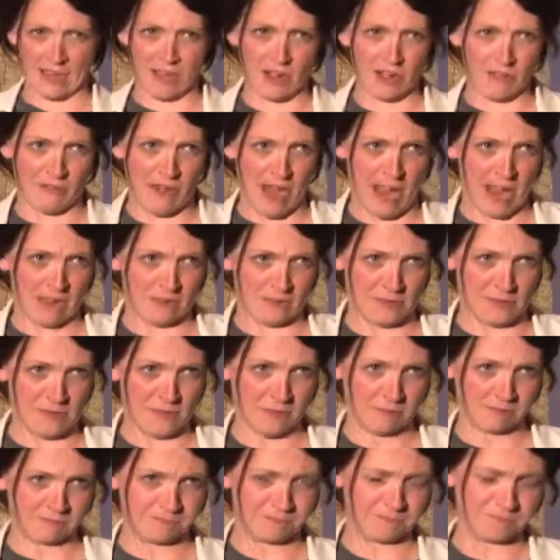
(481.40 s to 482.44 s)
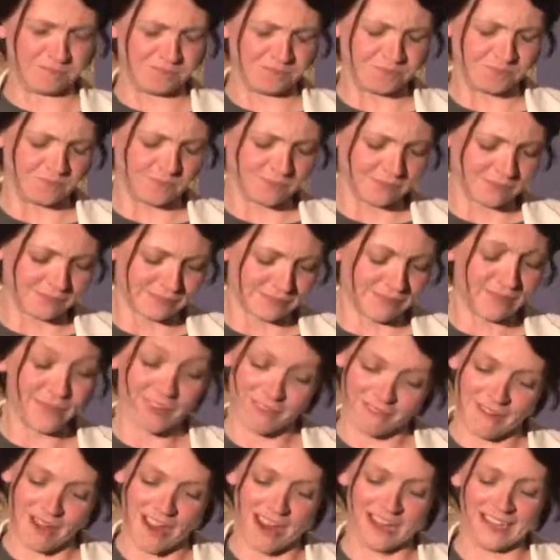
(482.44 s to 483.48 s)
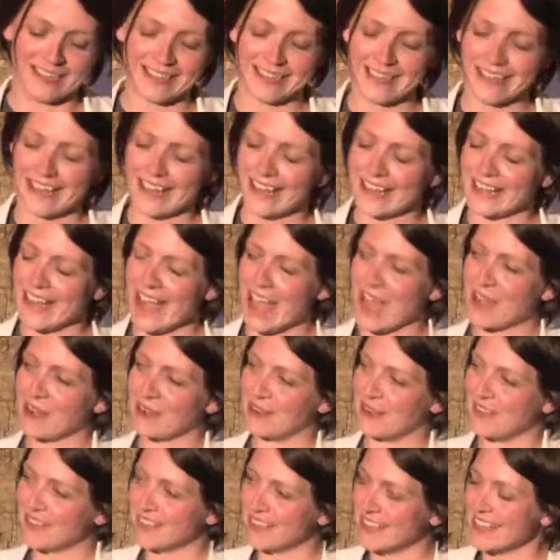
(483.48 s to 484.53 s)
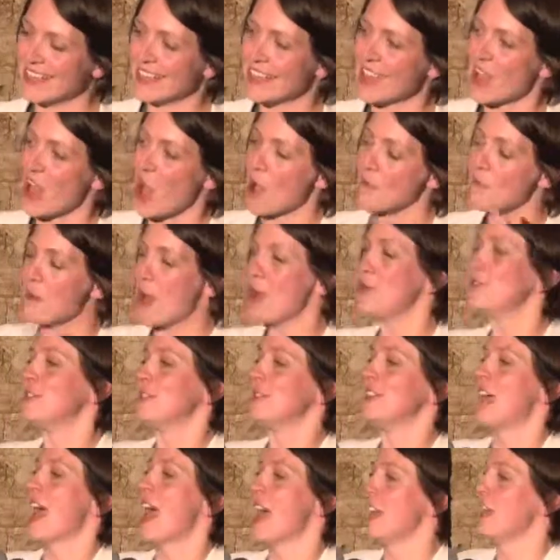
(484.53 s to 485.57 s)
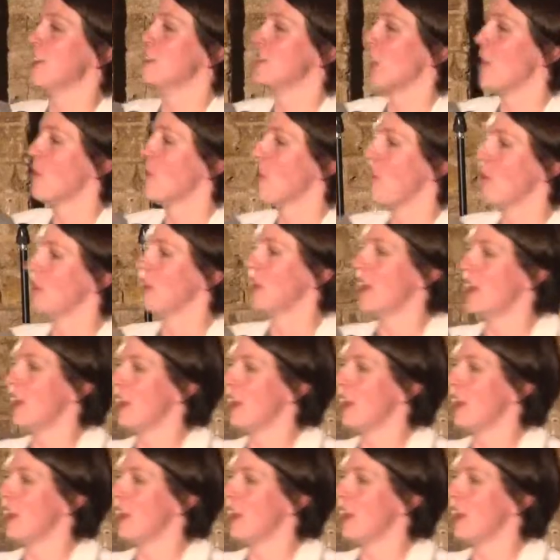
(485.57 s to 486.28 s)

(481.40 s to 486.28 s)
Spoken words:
lying around. Right. Now, I posted that anecdote on